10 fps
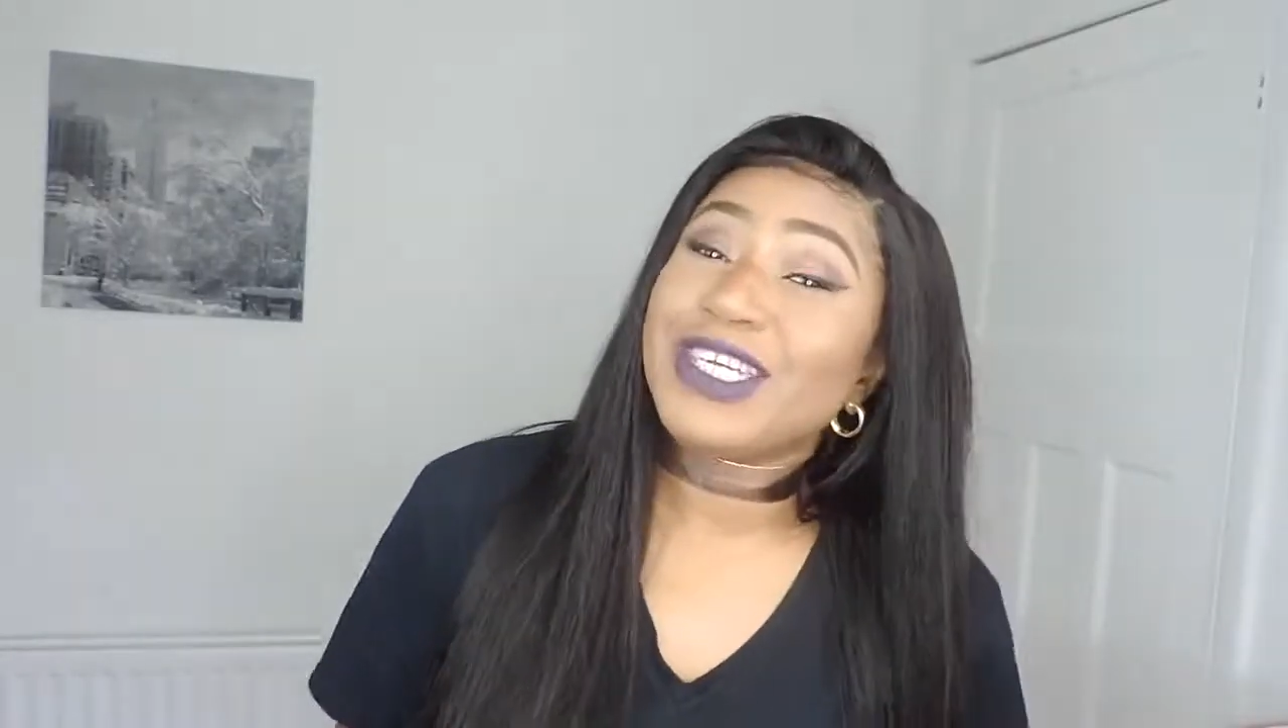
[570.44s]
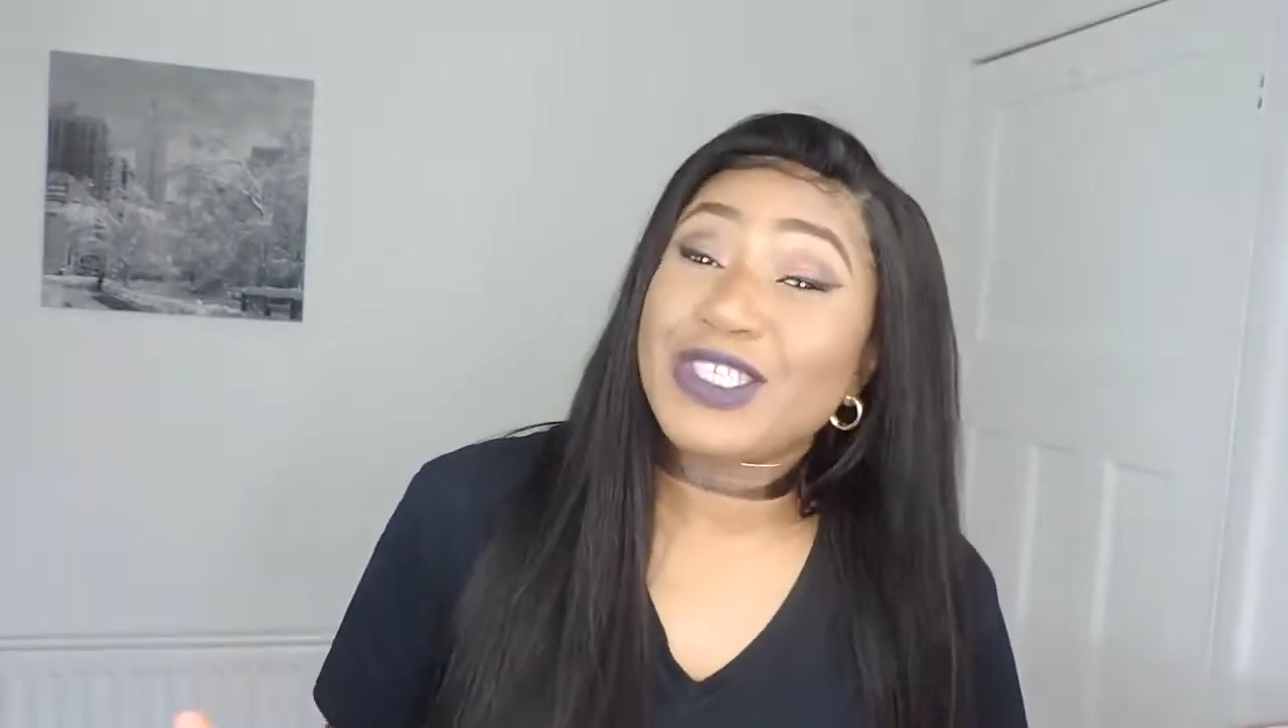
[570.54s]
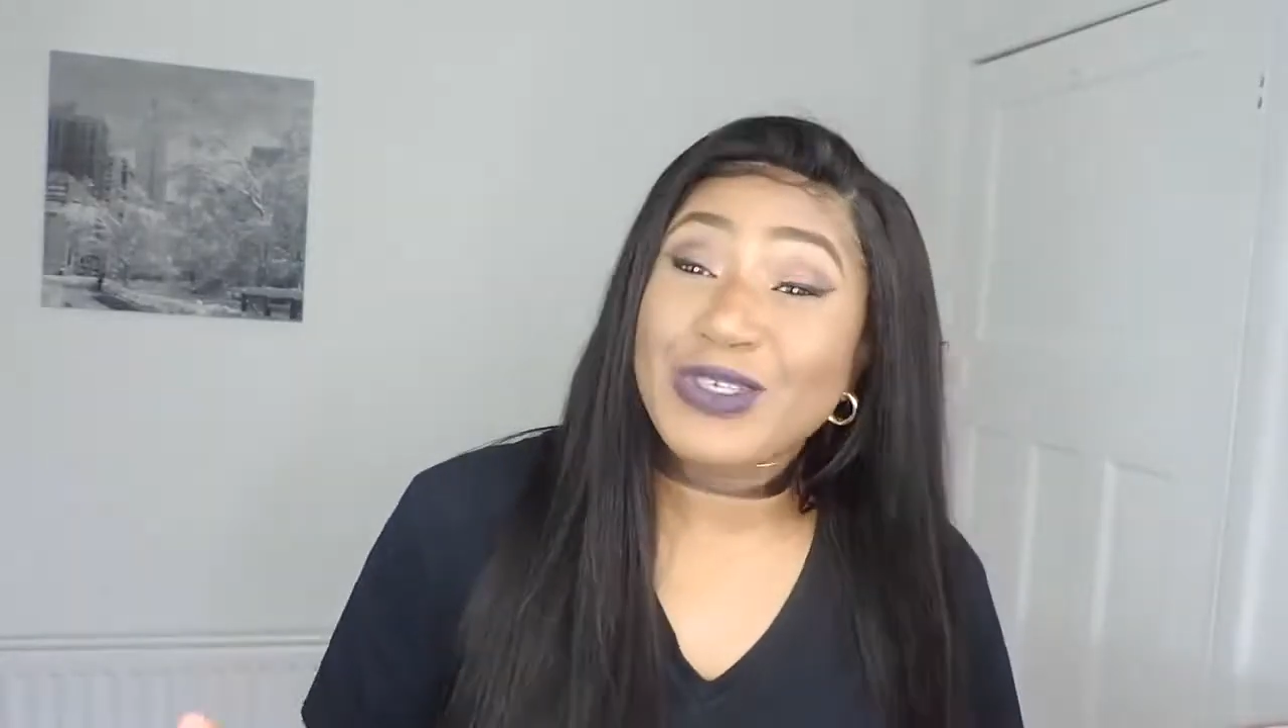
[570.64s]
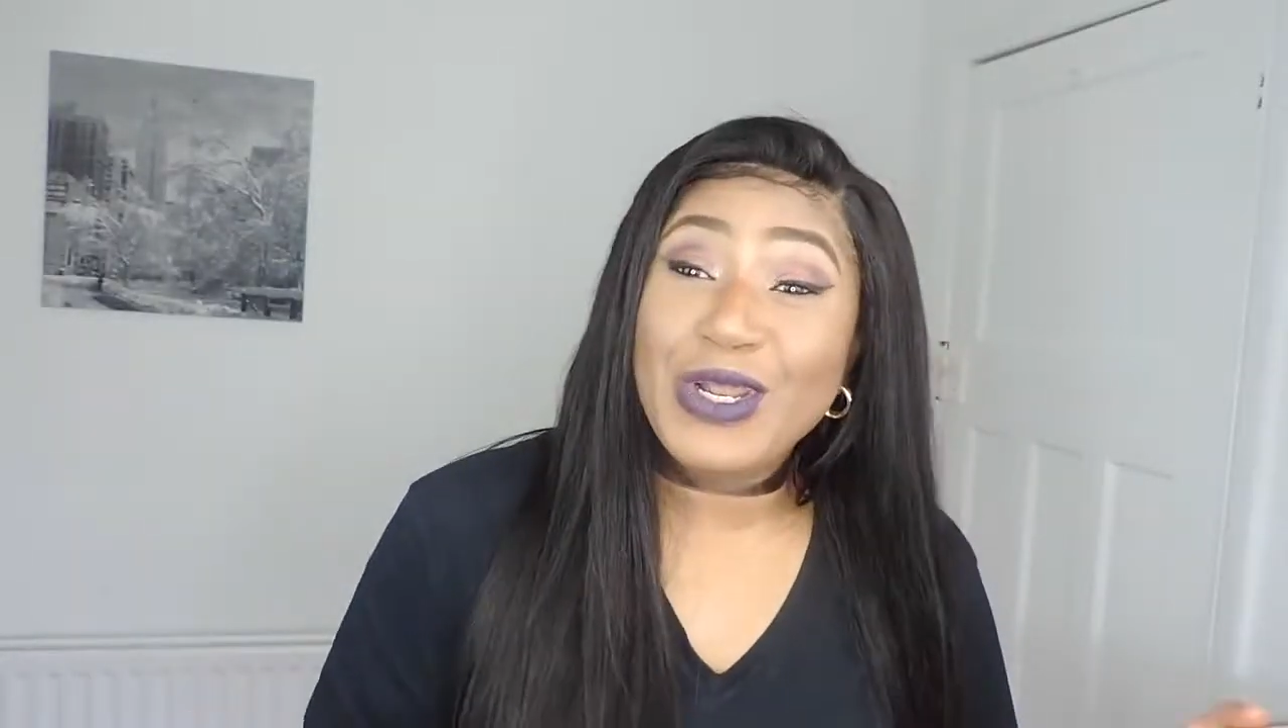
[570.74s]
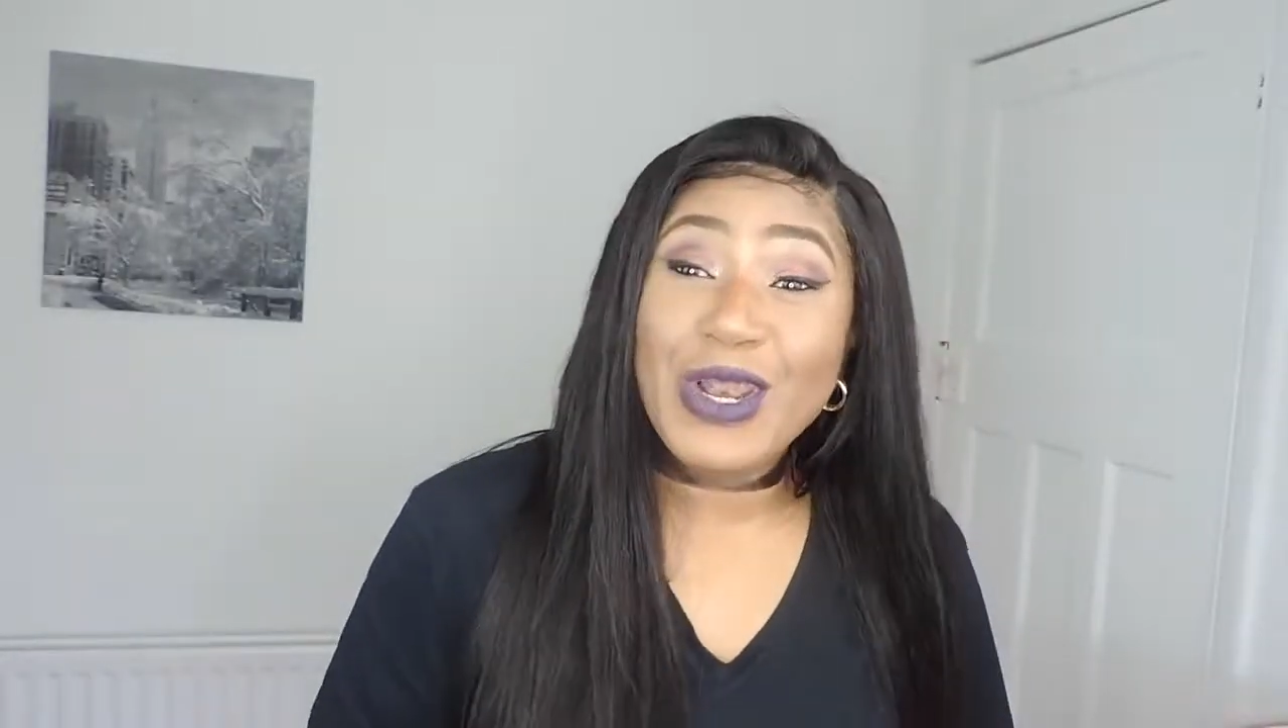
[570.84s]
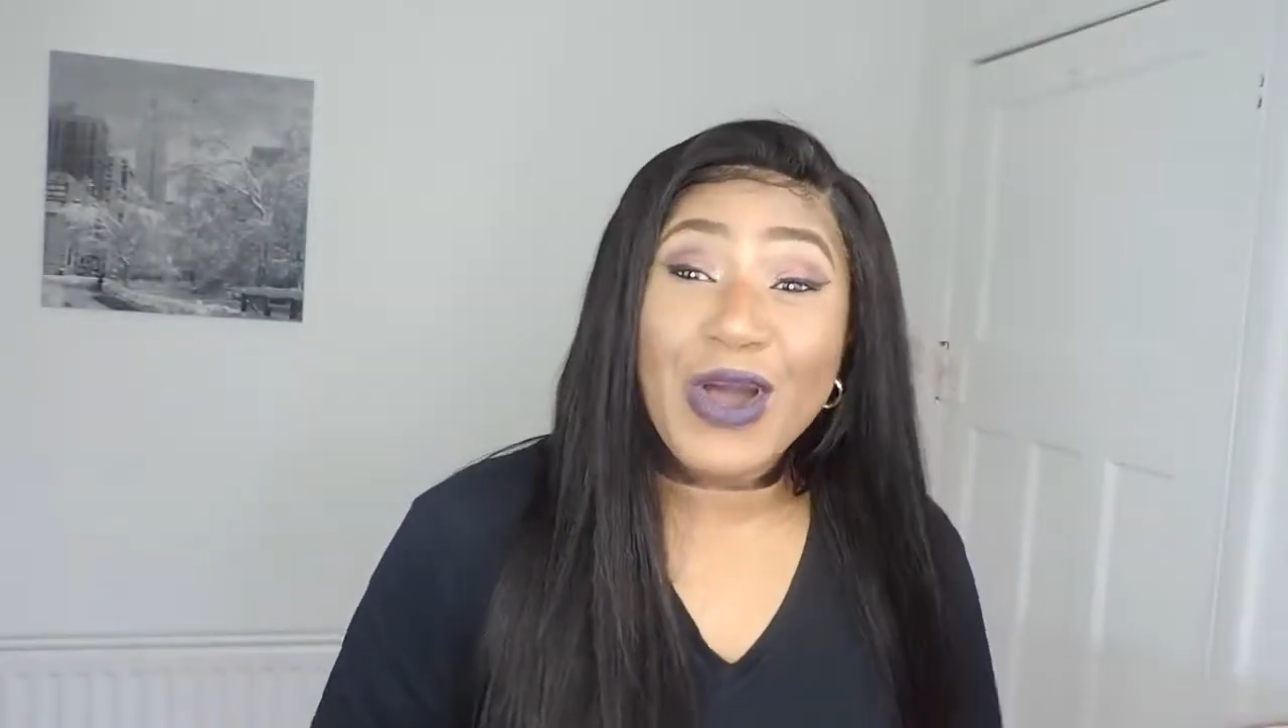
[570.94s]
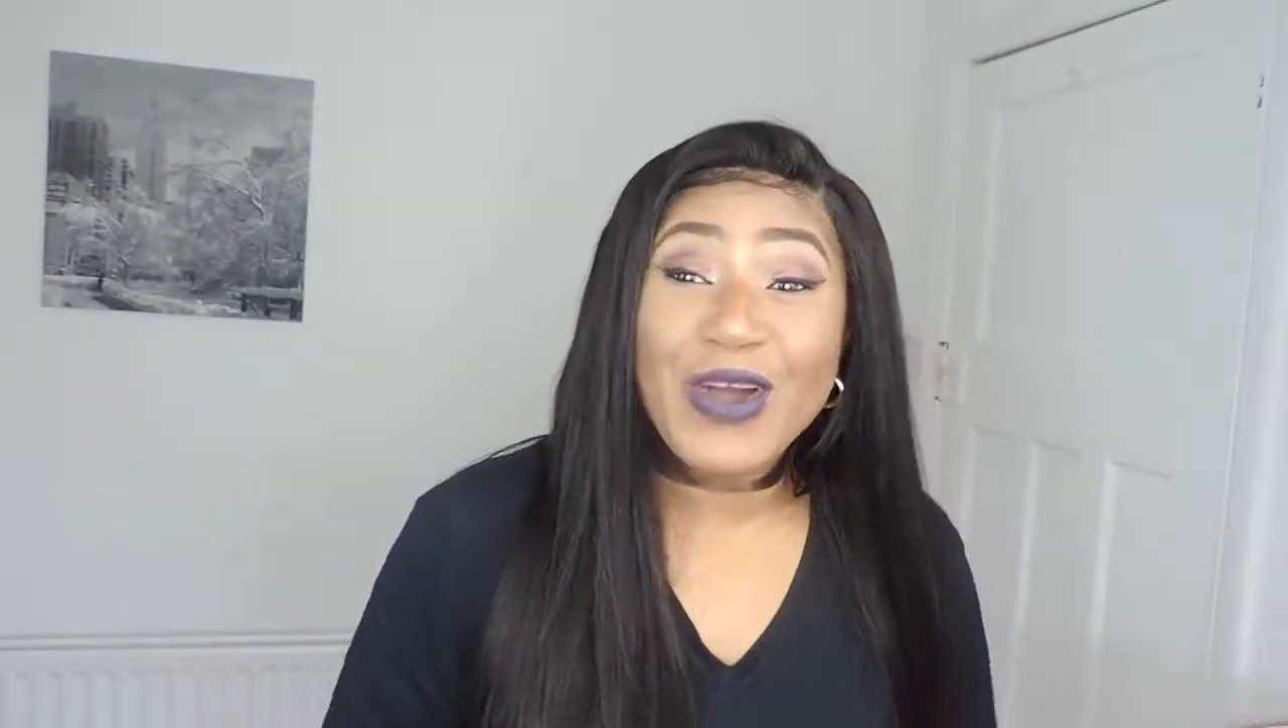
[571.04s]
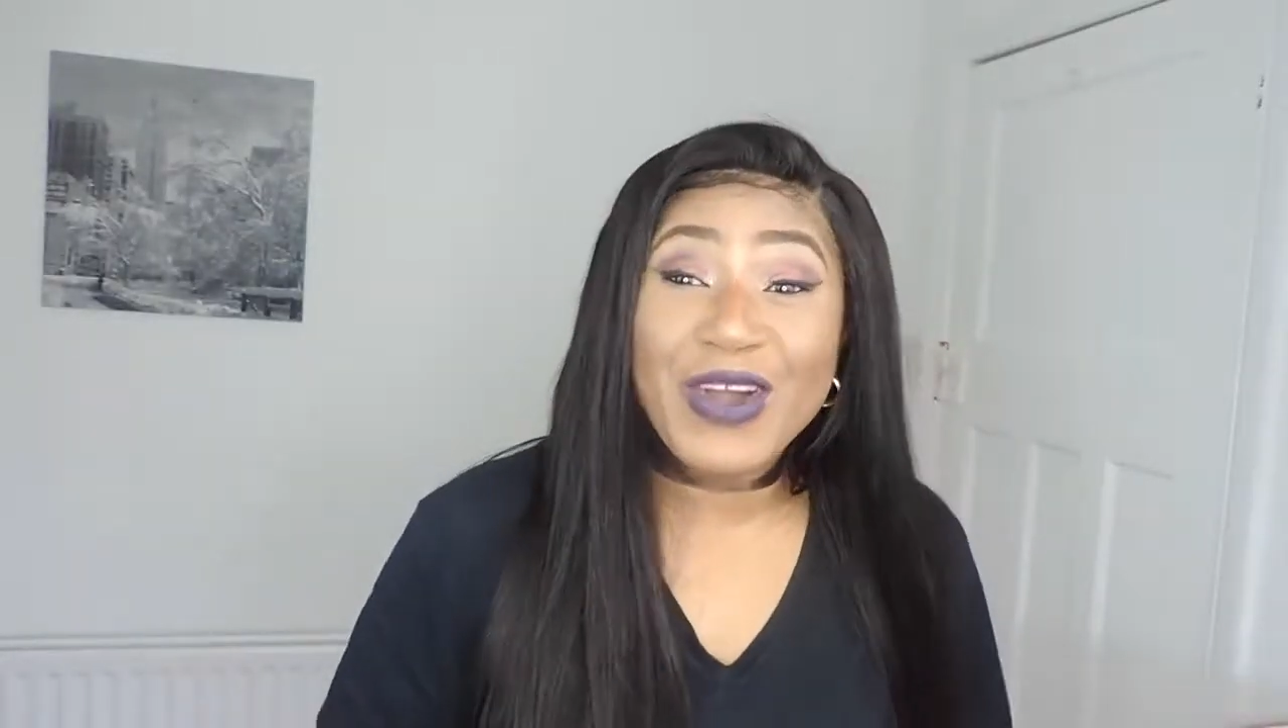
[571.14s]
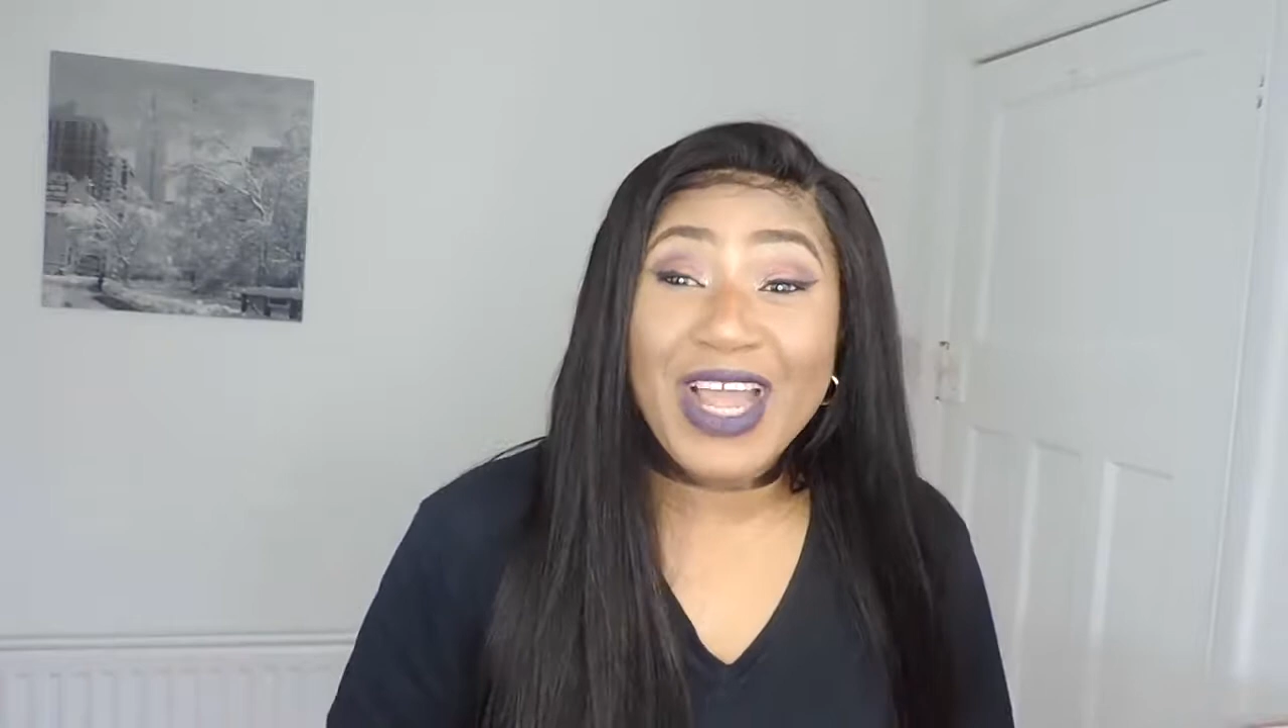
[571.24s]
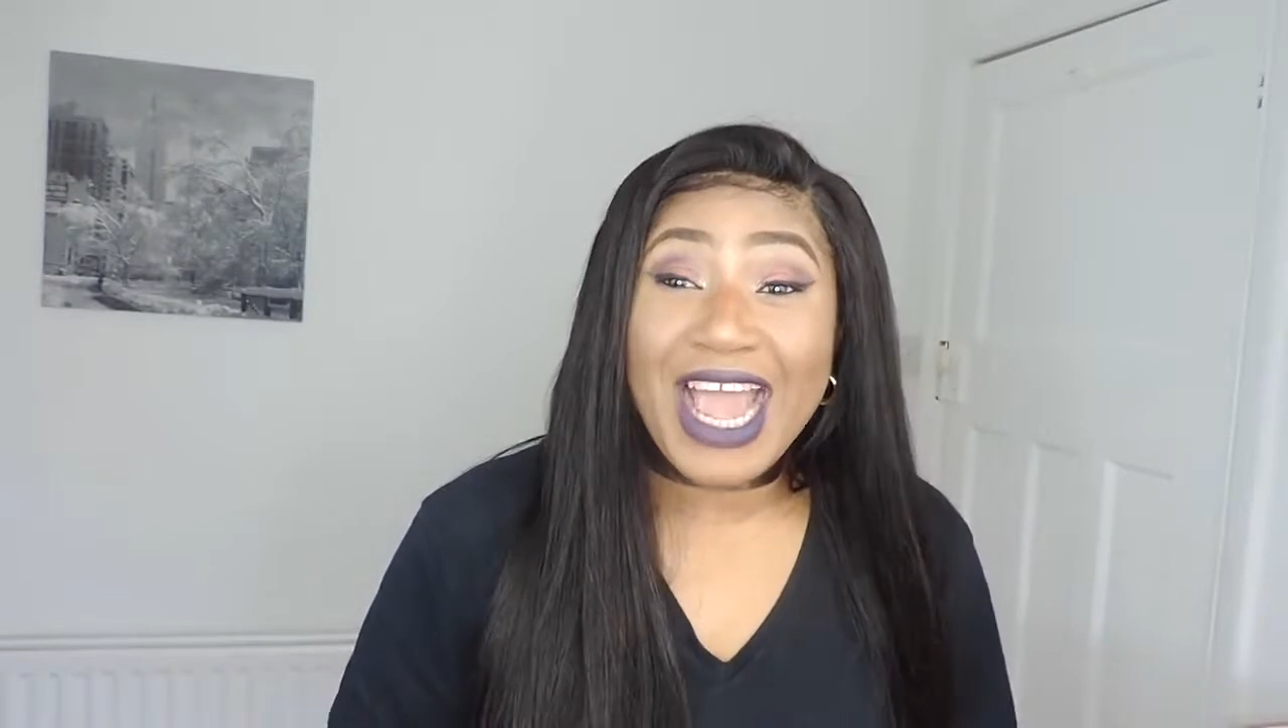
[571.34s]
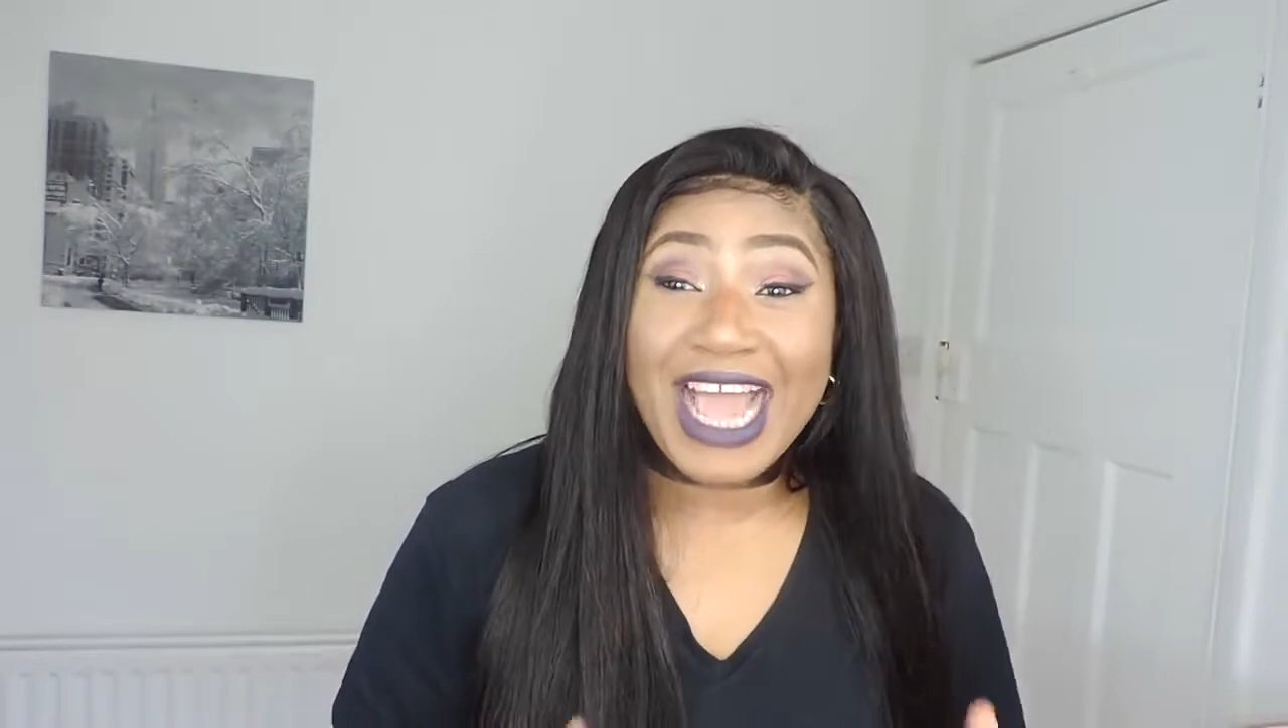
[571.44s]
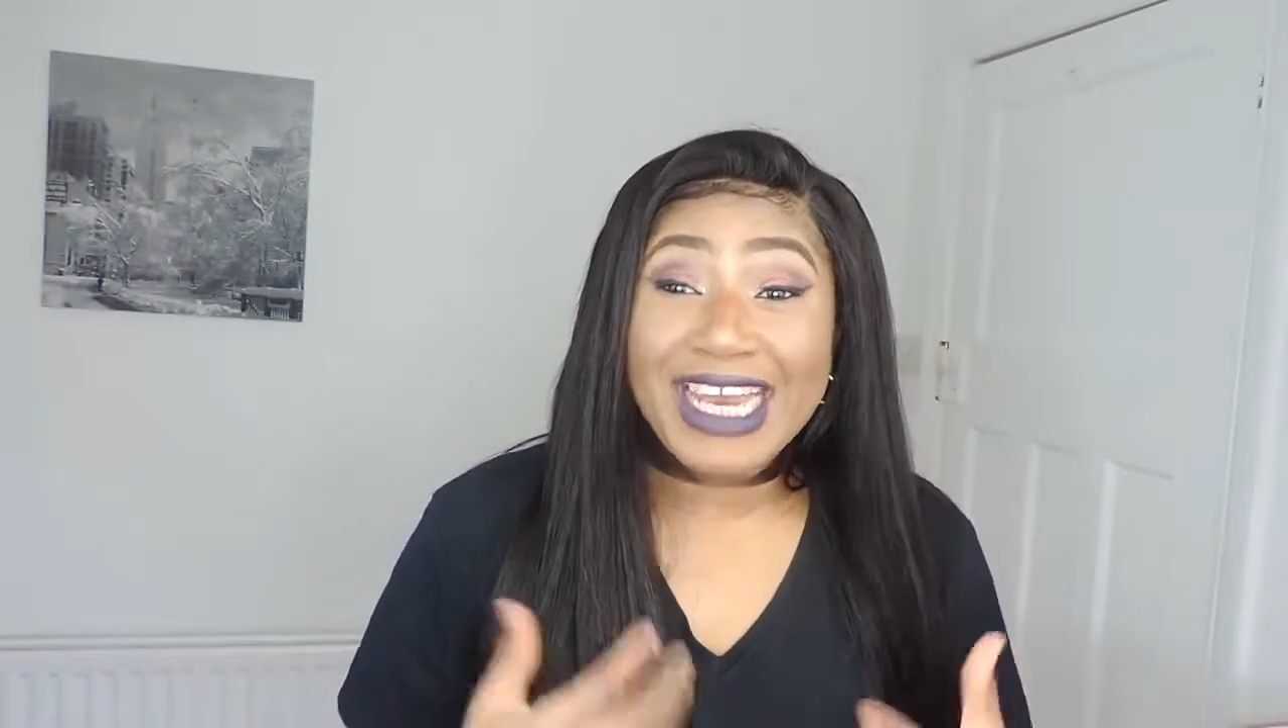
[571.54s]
it's not too long,